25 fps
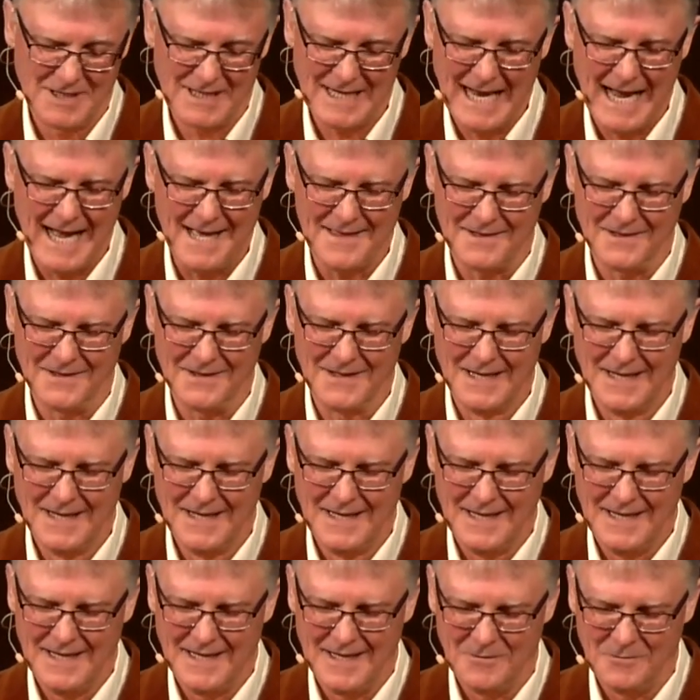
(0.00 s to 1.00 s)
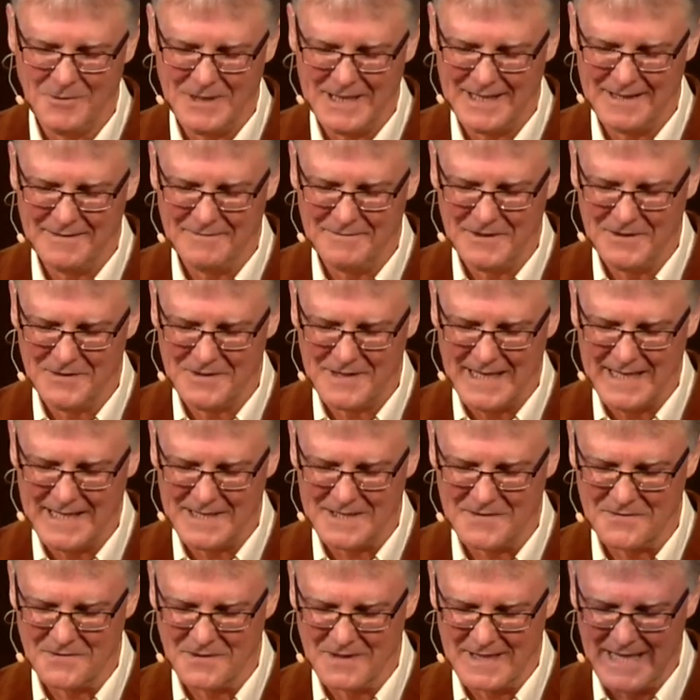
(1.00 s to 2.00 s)
gather and we give you
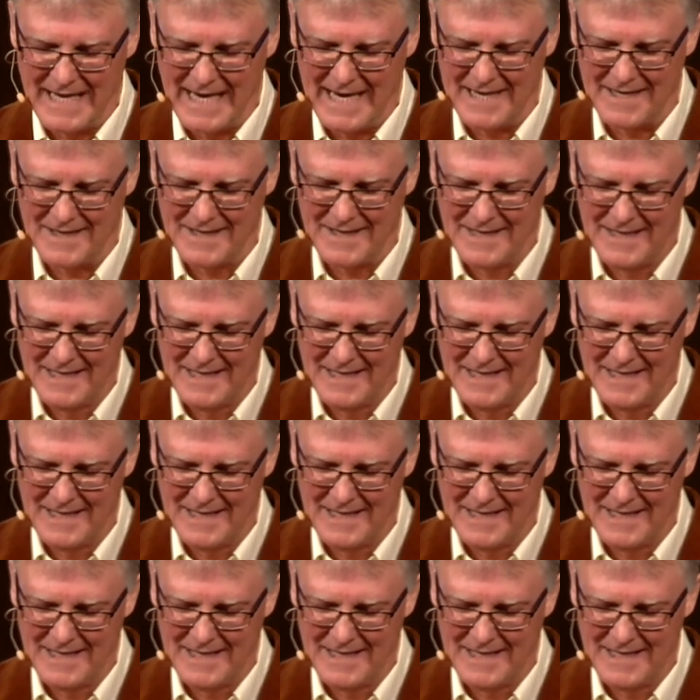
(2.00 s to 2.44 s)
thanks for that.